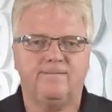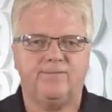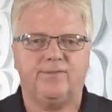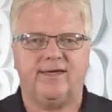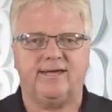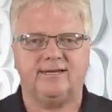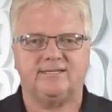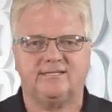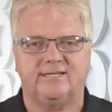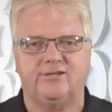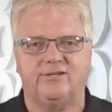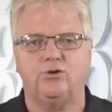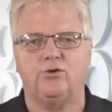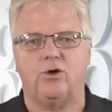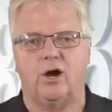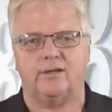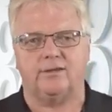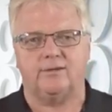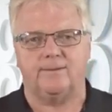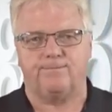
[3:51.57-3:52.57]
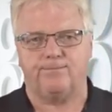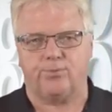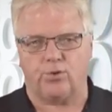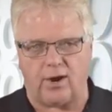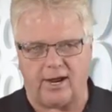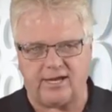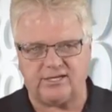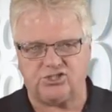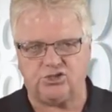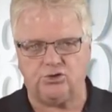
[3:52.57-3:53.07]
that you got the
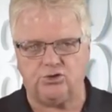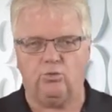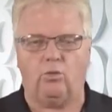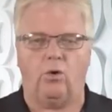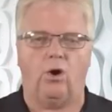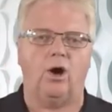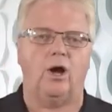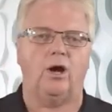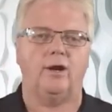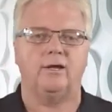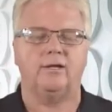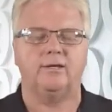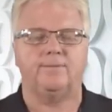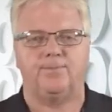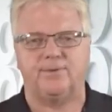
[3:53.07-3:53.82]
price you wanted,